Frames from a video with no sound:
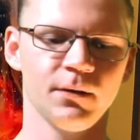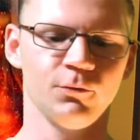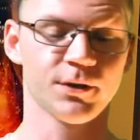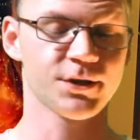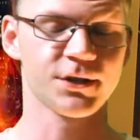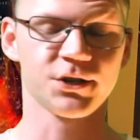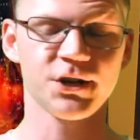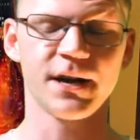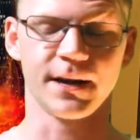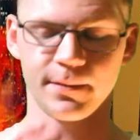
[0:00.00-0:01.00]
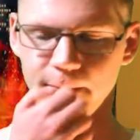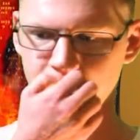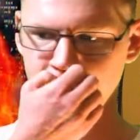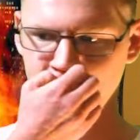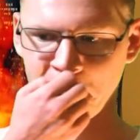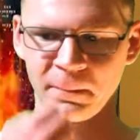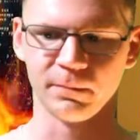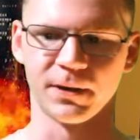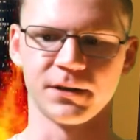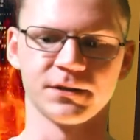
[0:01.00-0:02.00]
which is a shame,
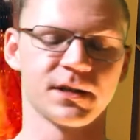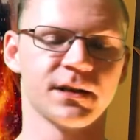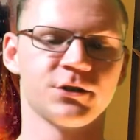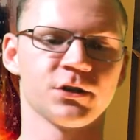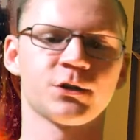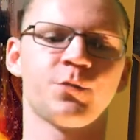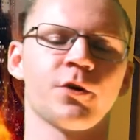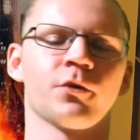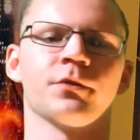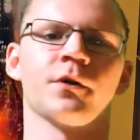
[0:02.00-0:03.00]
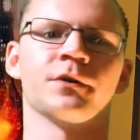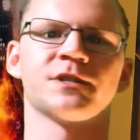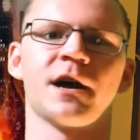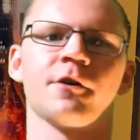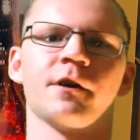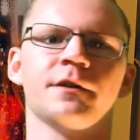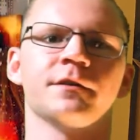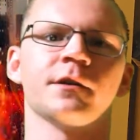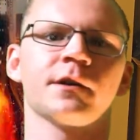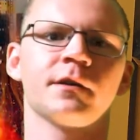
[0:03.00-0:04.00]
because they just spoiled their entire
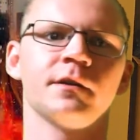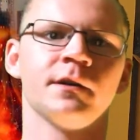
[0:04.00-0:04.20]
ending.